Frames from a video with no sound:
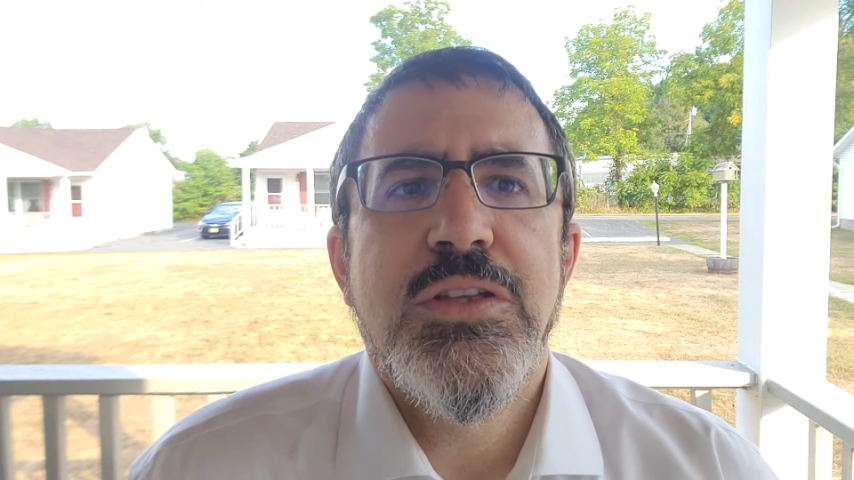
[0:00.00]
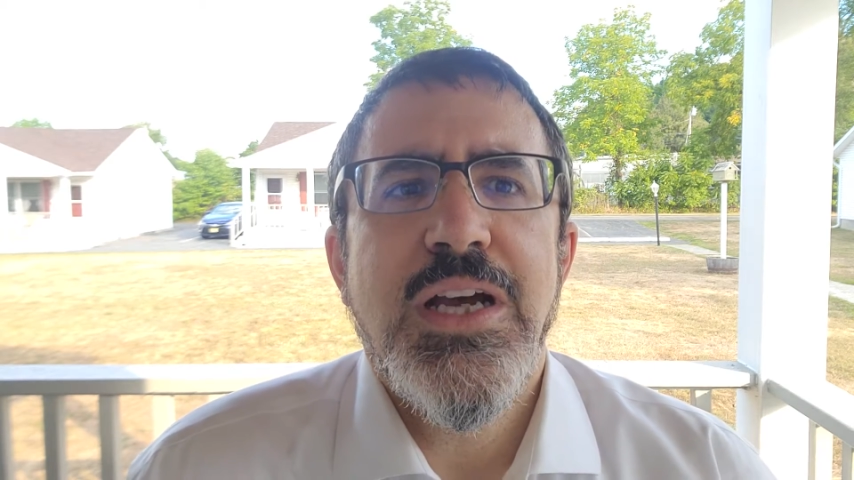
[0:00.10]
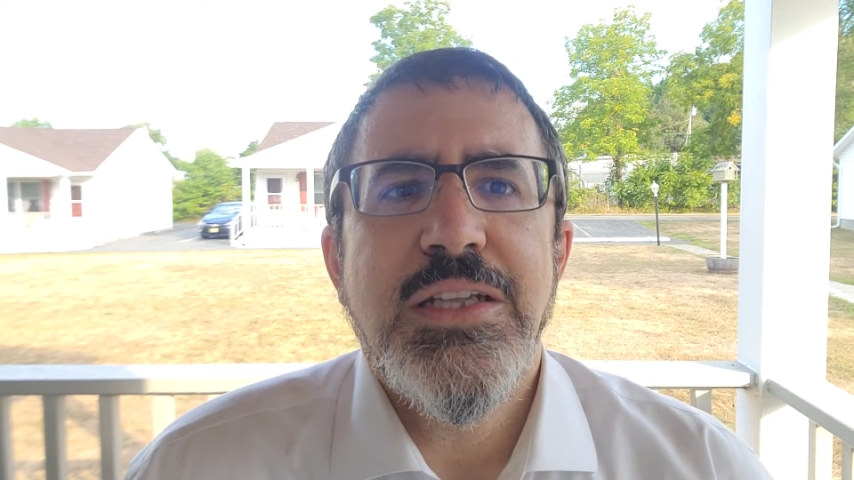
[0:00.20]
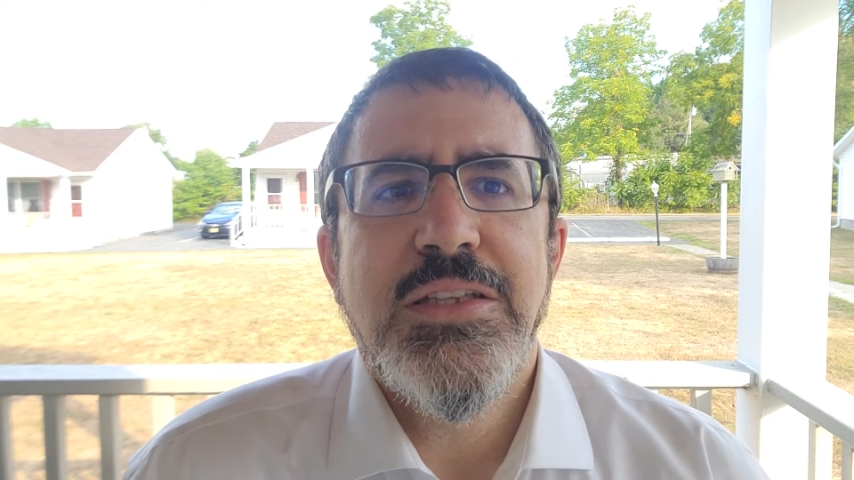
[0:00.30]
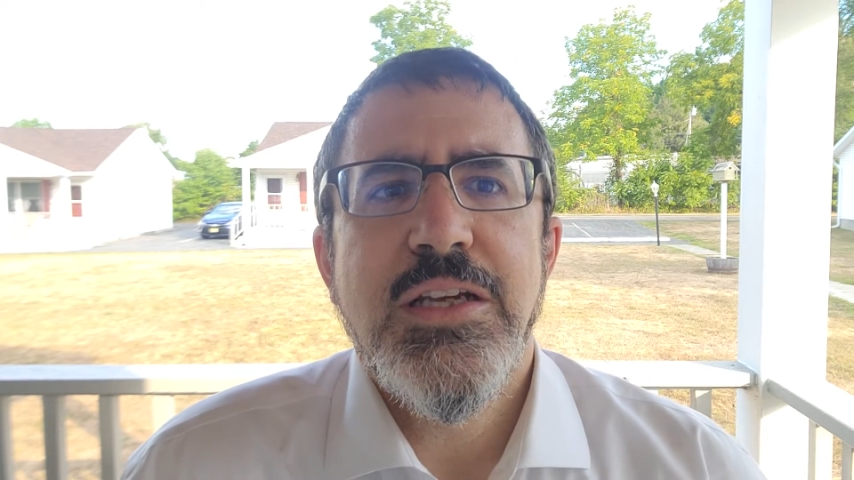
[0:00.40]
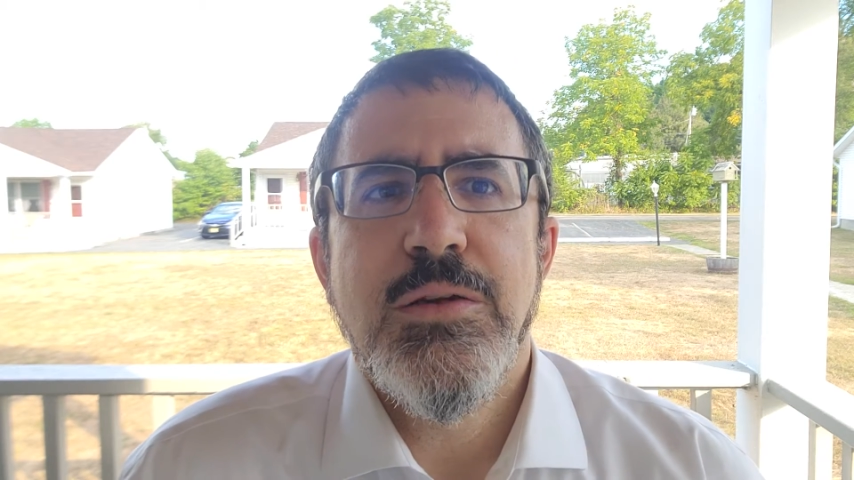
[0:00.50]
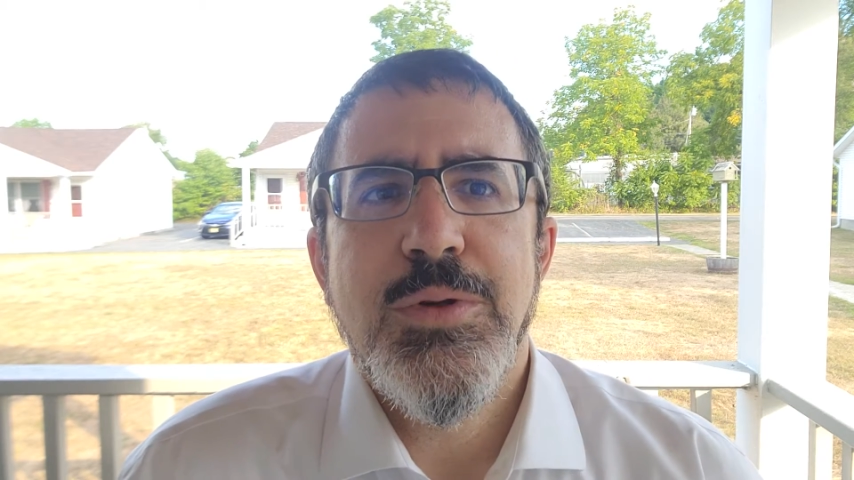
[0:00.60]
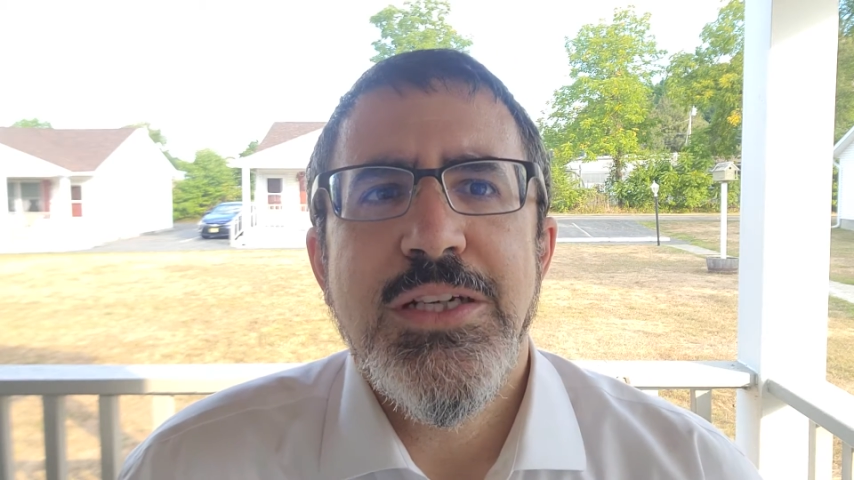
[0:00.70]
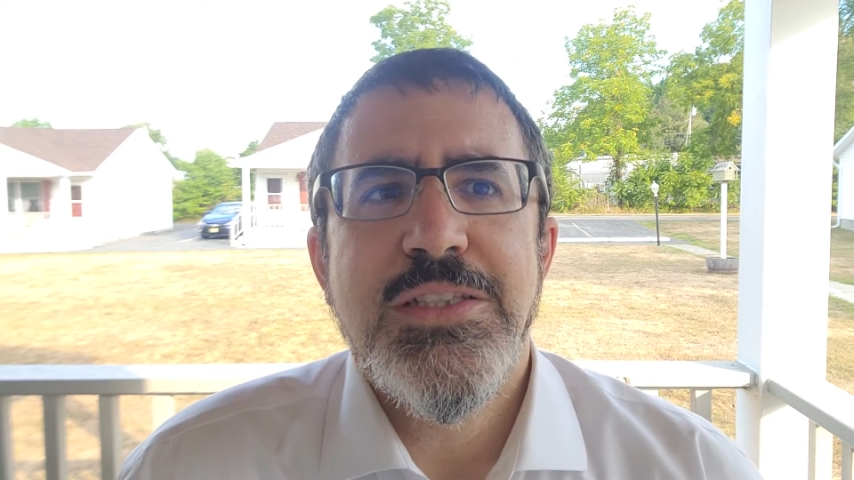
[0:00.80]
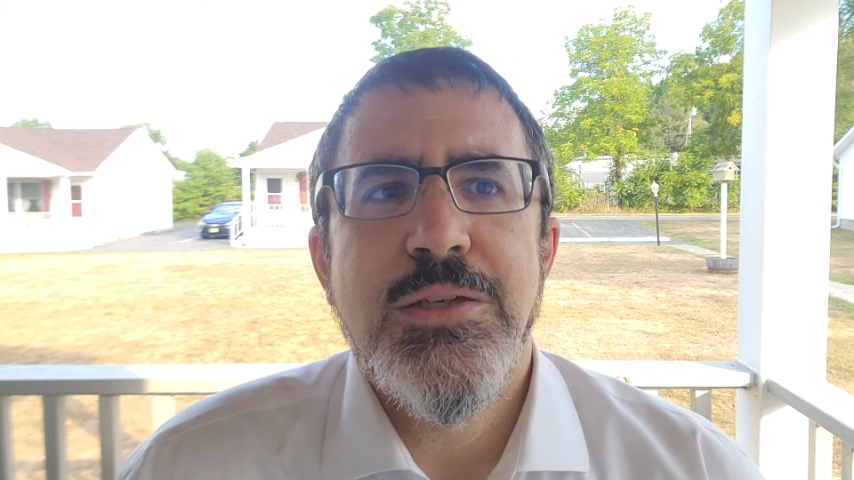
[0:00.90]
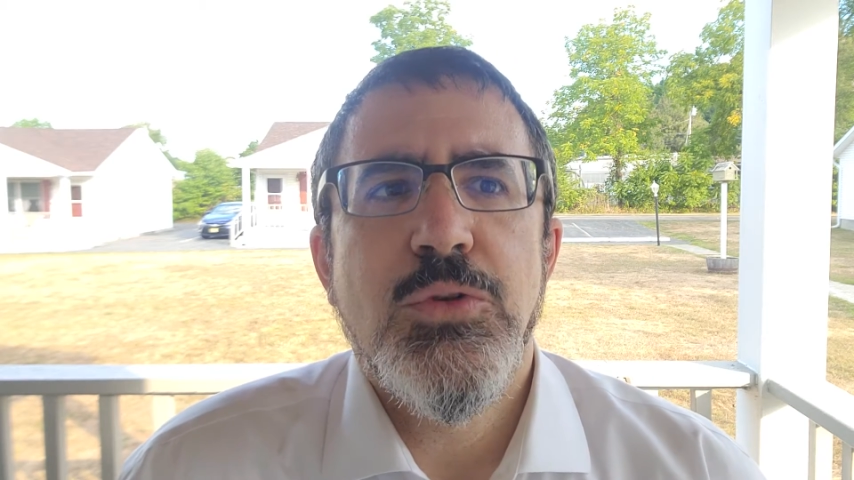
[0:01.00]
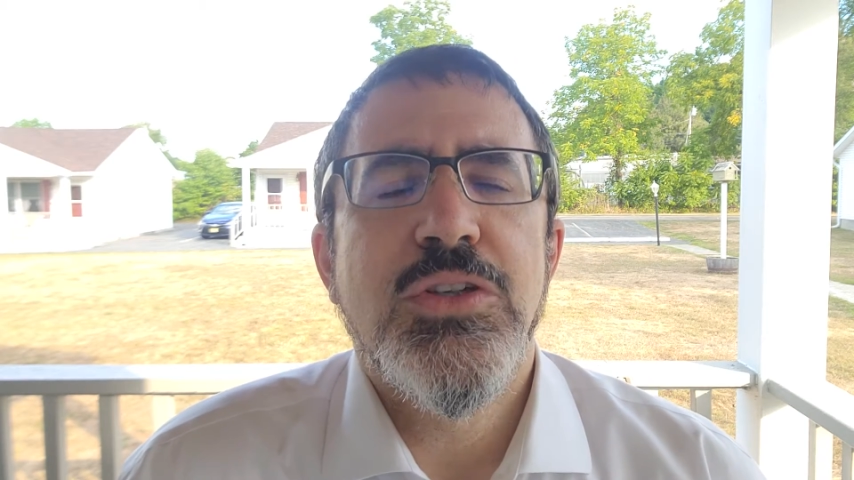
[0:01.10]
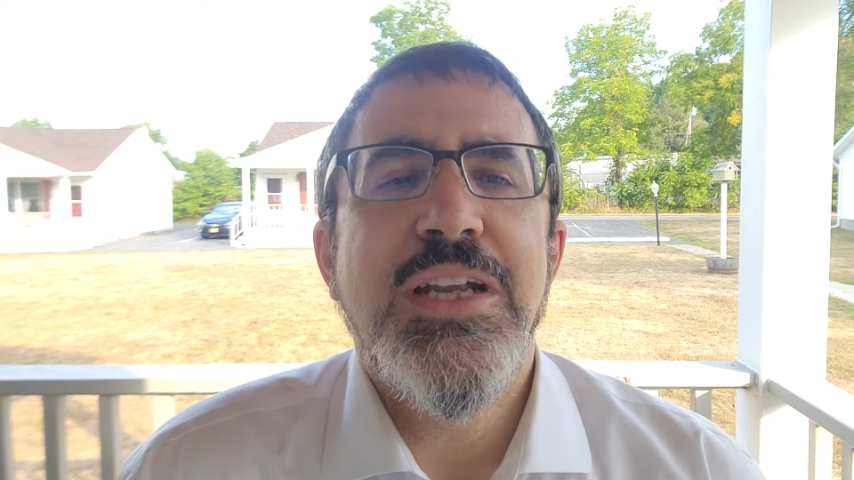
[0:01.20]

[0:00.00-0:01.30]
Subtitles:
not take place anymore.